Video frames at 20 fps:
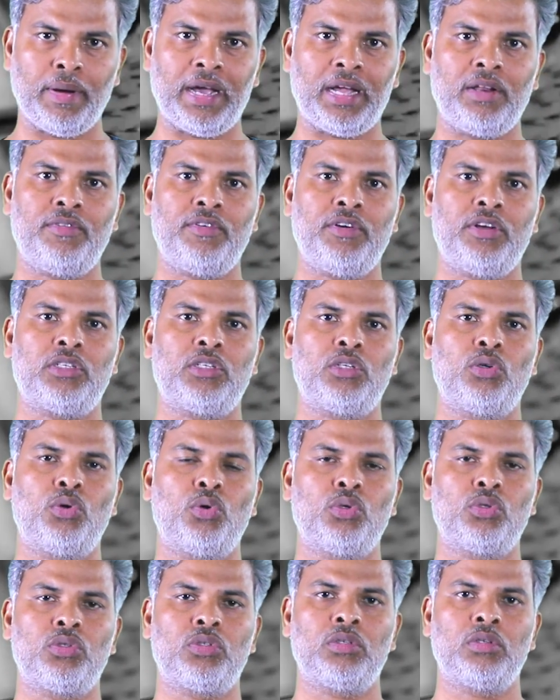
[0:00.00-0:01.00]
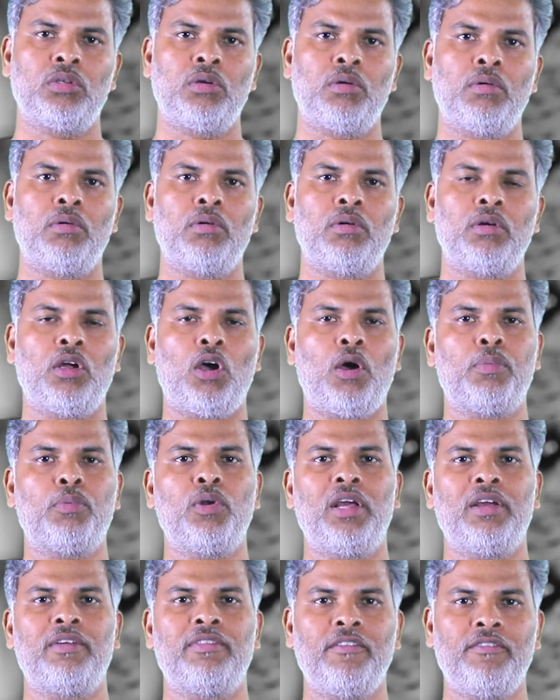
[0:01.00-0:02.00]
magnification goes up
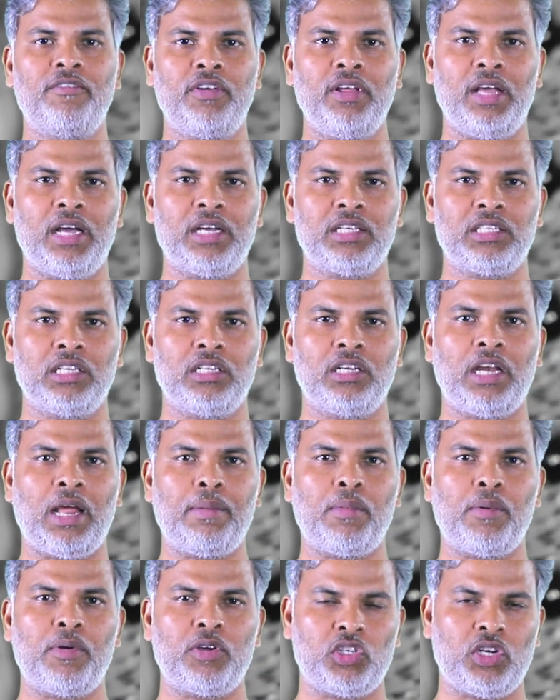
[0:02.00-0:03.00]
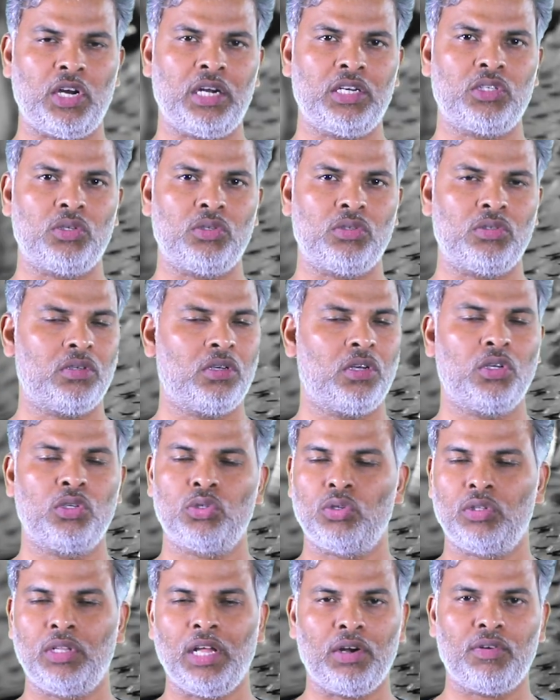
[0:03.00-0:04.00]
to like 50x at the time of extraction.
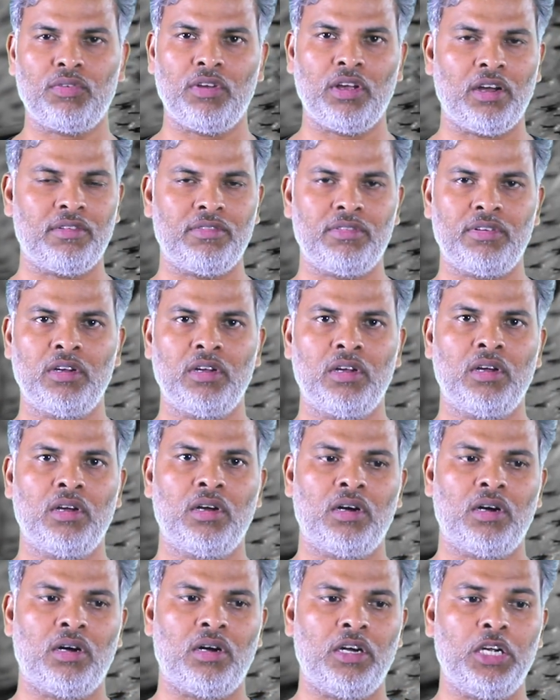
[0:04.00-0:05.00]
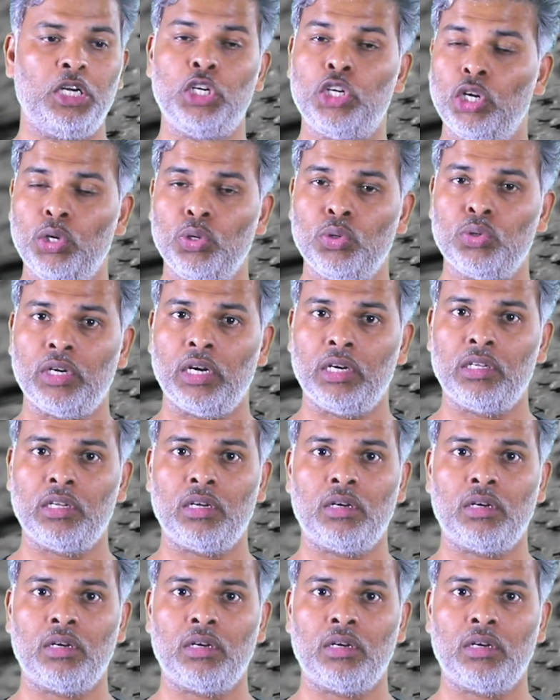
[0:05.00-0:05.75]
So that we have introduced, and